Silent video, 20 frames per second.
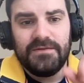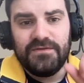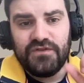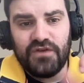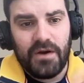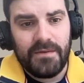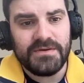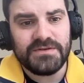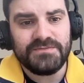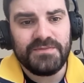
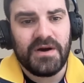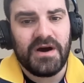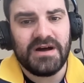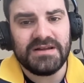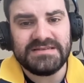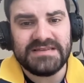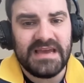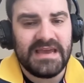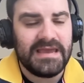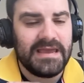Thomas
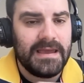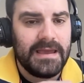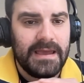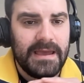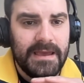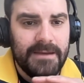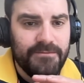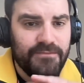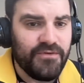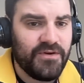Partey,
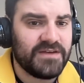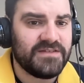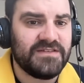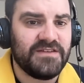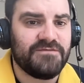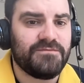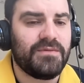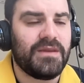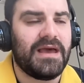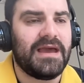
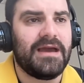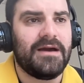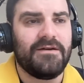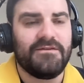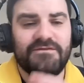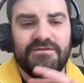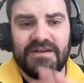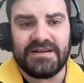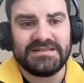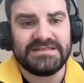impressive player,
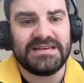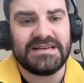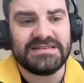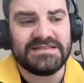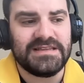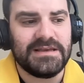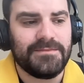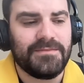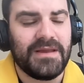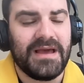
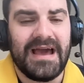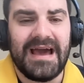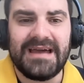fantastic player.